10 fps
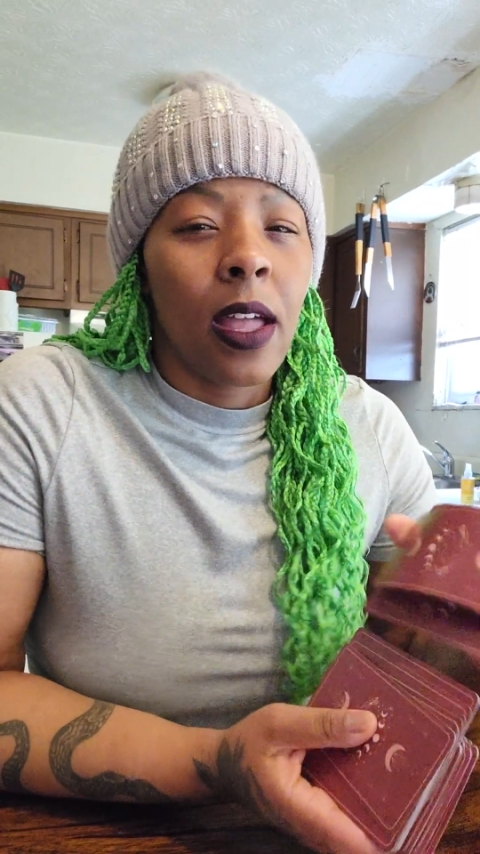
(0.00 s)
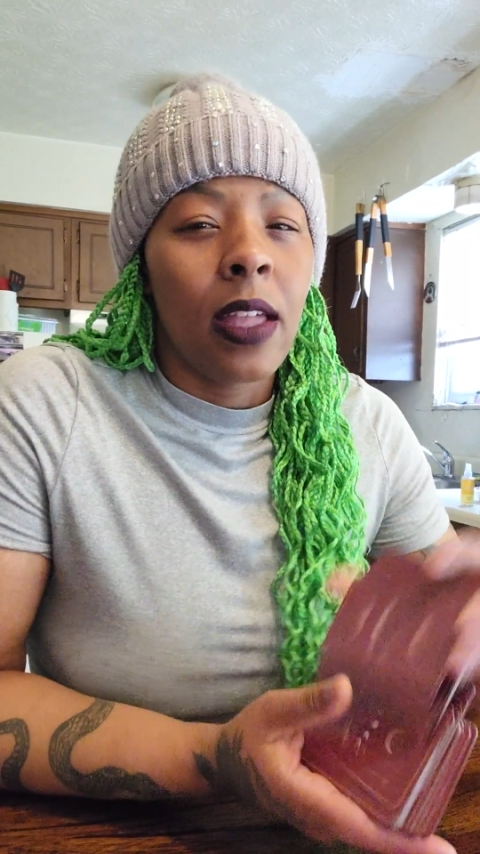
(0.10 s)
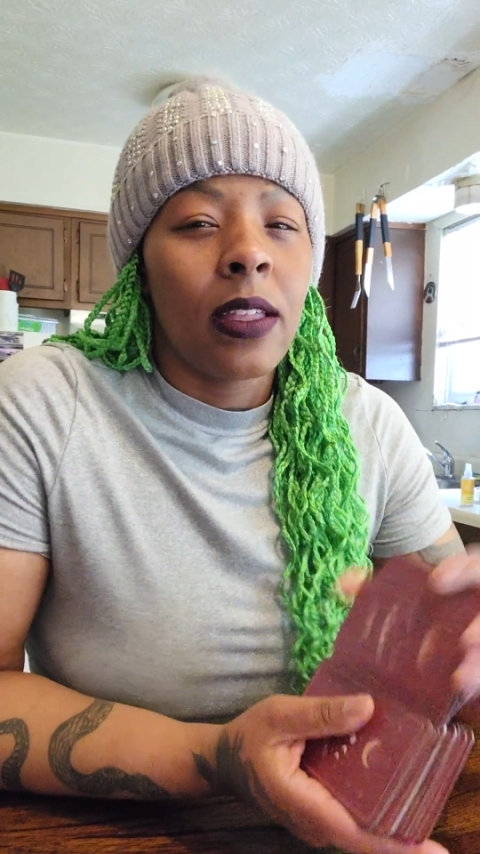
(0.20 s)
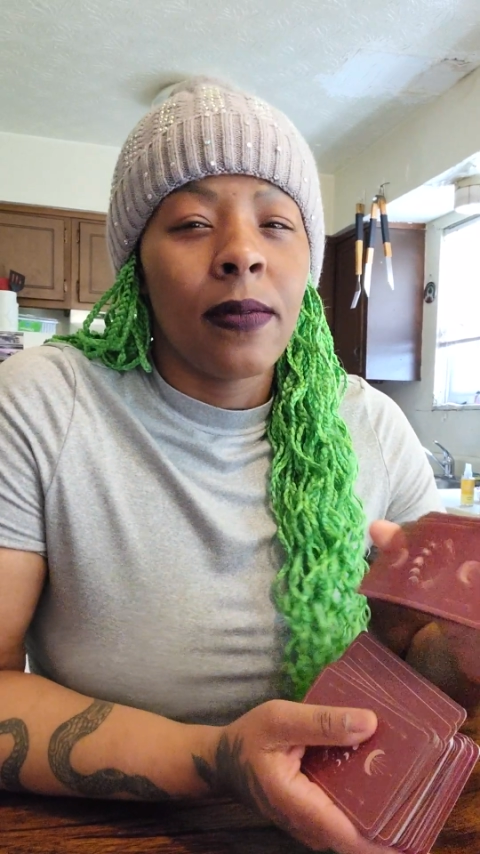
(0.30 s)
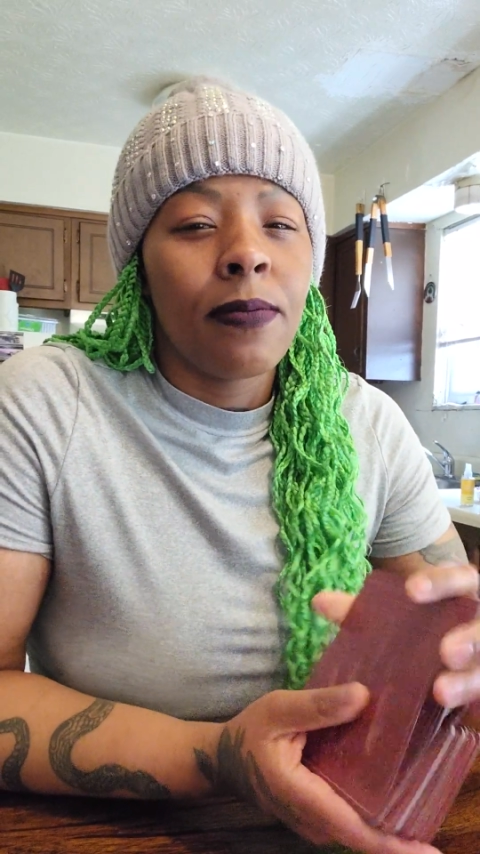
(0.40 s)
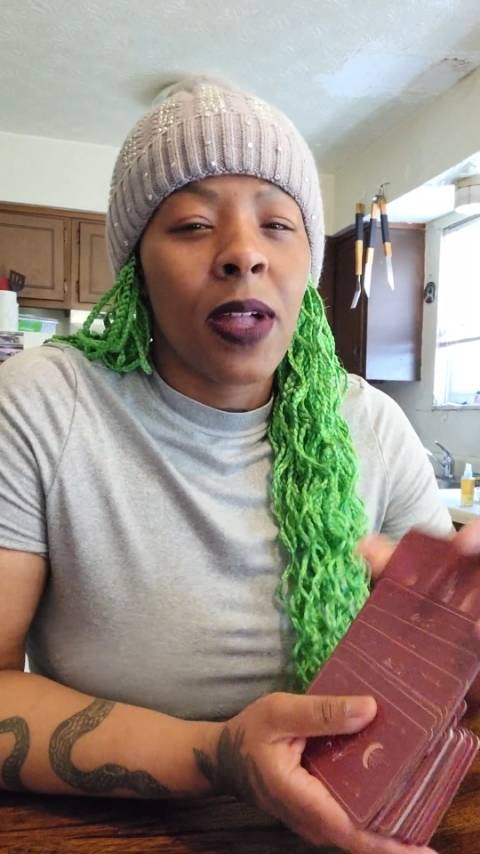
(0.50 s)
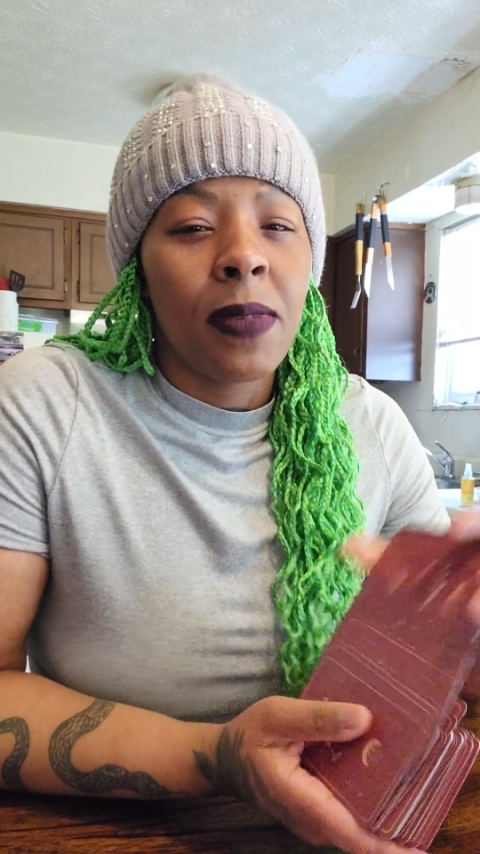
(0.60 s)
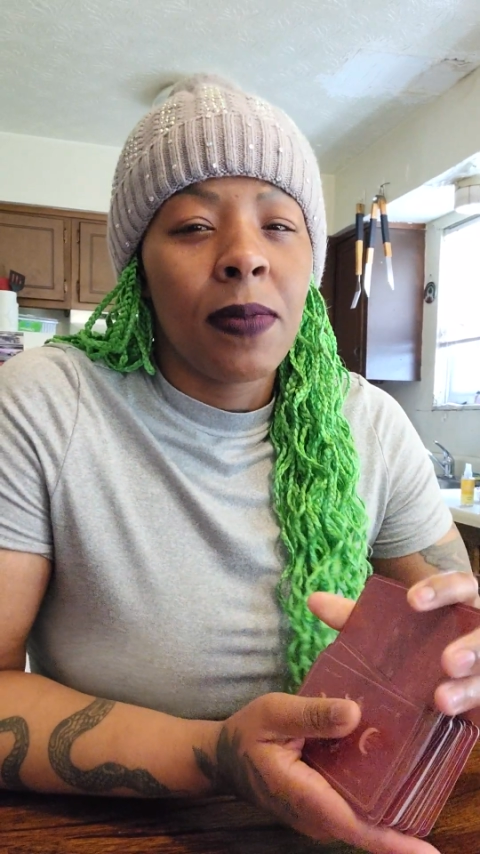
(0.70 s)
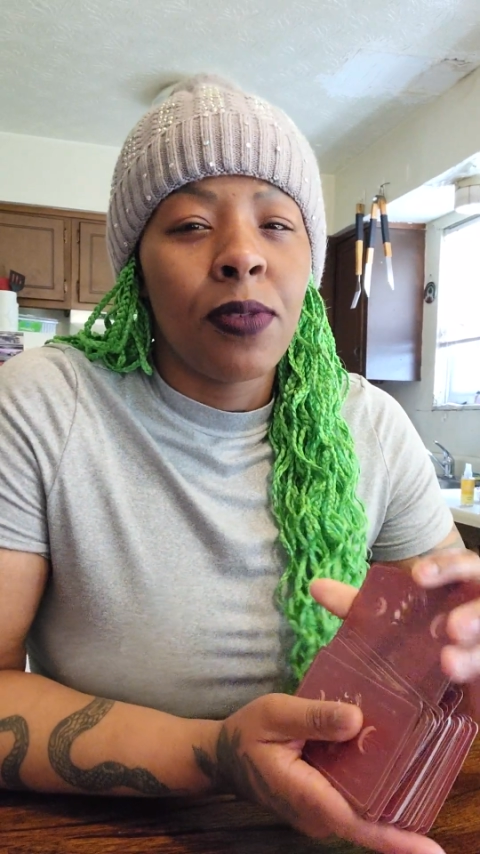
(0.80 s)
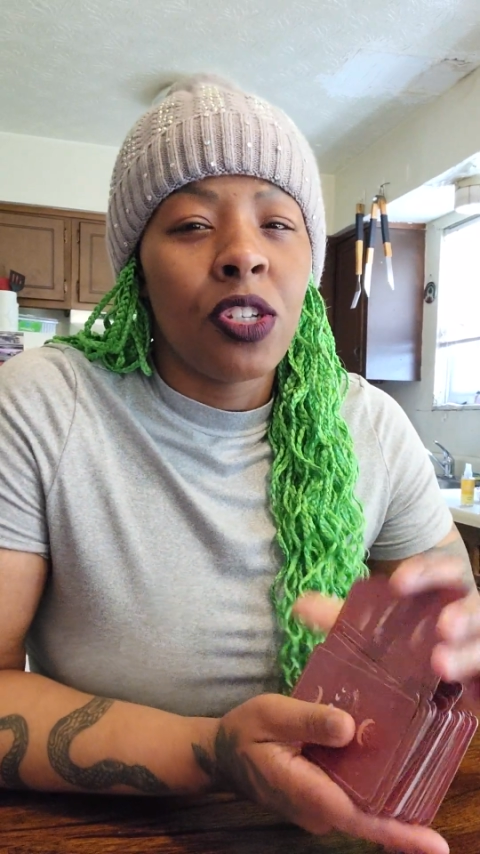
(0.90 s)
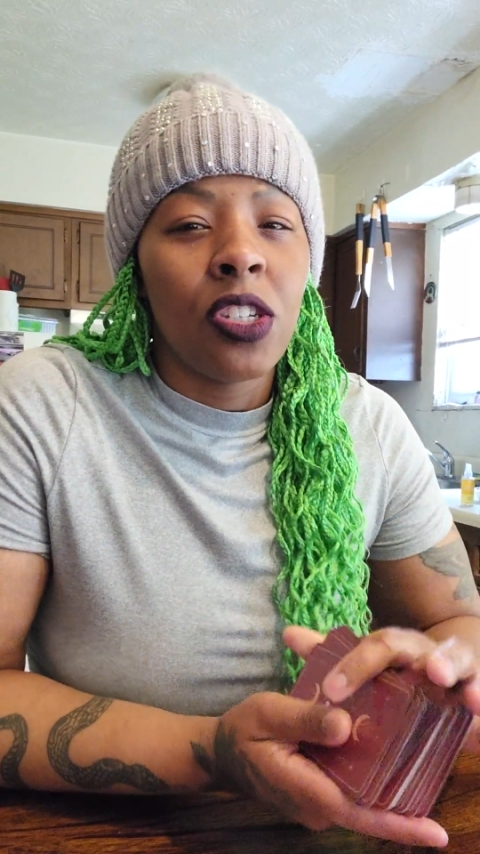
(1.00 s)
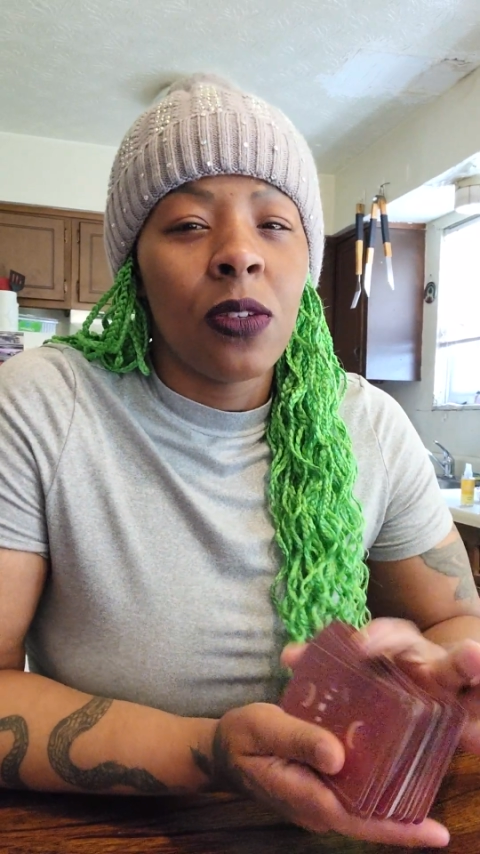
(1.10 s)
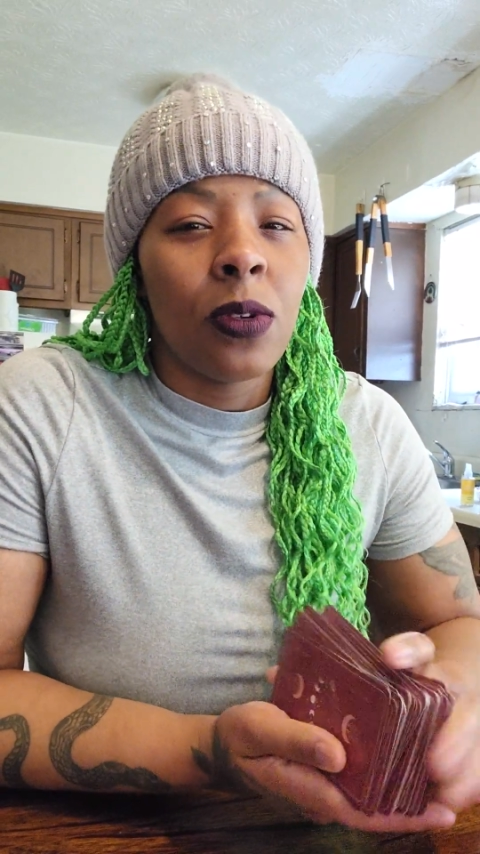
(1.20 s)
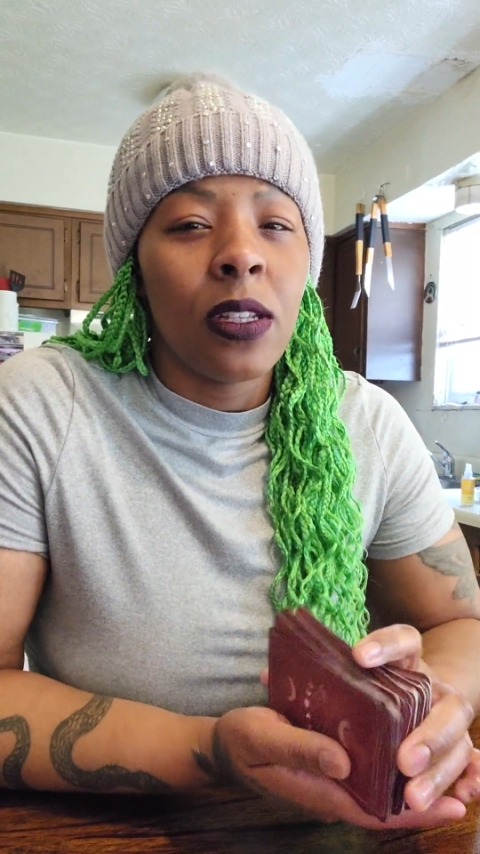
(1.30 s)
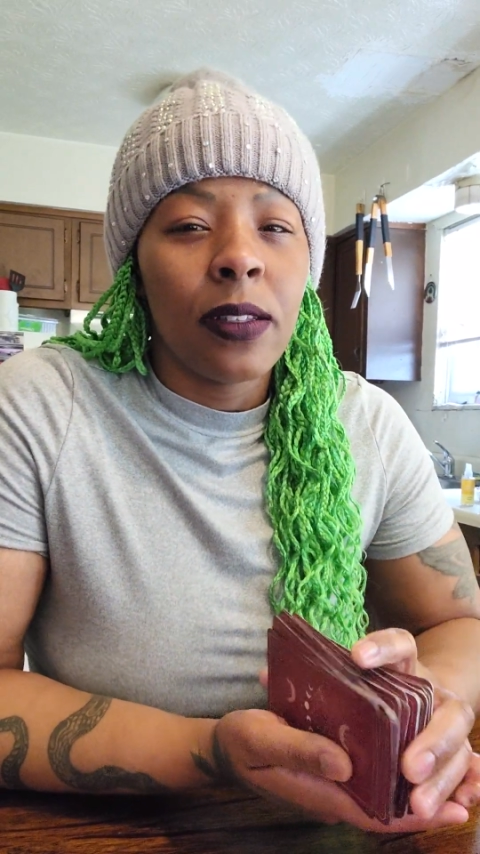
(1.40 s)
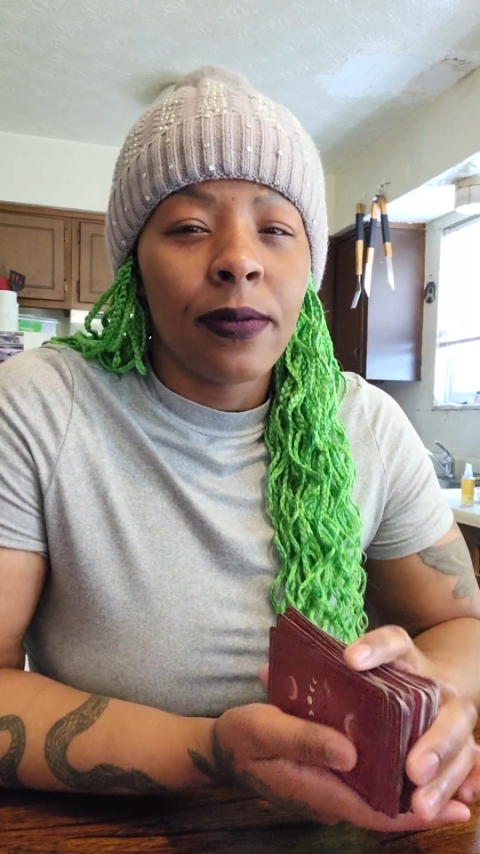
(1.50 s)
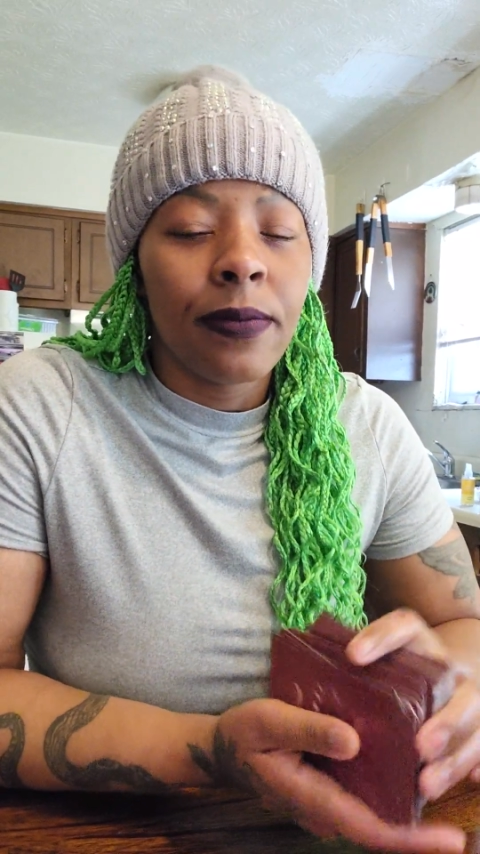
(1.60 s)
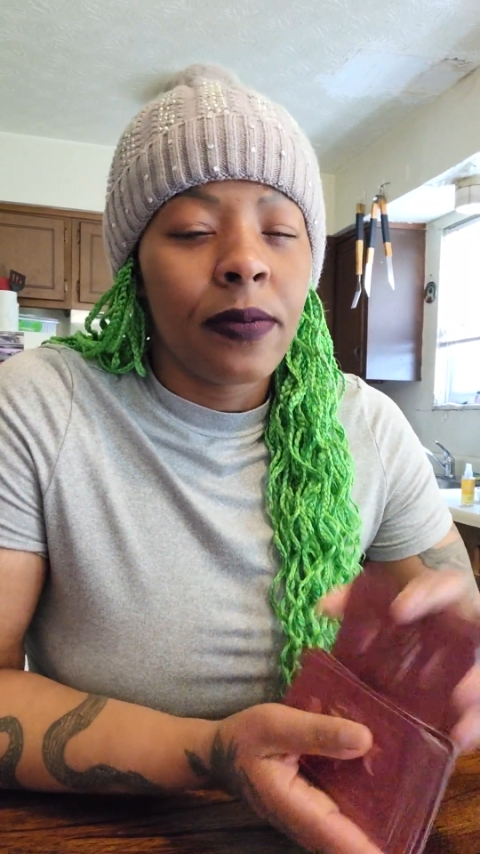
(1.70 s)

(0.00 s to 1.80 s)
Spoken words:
I ain't about to be pushy with it.